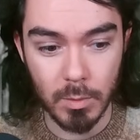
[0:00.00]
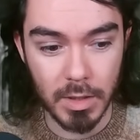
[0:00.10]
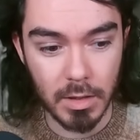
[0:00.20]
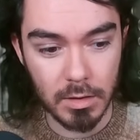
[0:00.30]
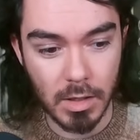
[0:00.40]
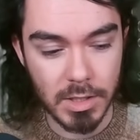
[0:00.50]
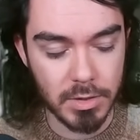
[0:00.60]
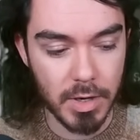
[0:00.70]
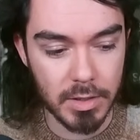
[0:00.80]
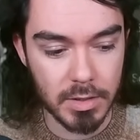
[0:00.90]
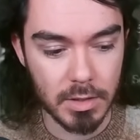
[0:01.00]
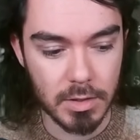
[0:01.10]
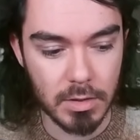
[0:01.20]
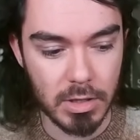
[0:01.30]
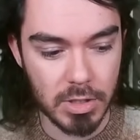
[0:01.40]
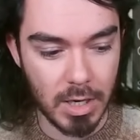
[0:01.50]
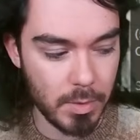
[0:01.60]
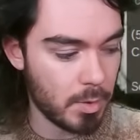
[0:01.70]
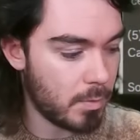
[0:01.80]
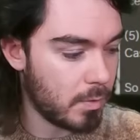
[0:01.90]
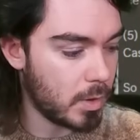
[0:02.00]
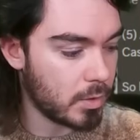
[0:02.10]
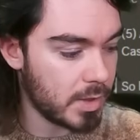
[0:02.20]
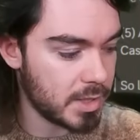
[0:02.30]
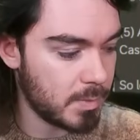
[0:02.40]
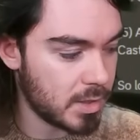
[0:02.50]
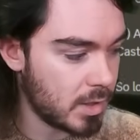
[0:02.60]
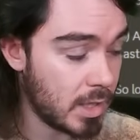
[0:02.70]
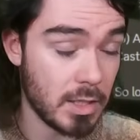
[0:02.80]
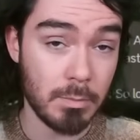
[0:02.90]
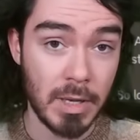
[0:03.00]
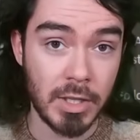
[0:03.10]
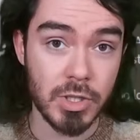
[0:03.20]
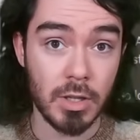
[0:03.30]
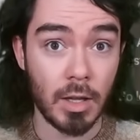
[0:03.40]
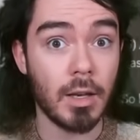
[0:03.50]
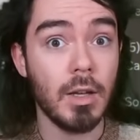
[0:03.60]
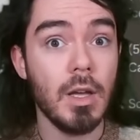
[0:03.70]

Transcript: We content creators got to t- chat with them before Christmas, and they did mention that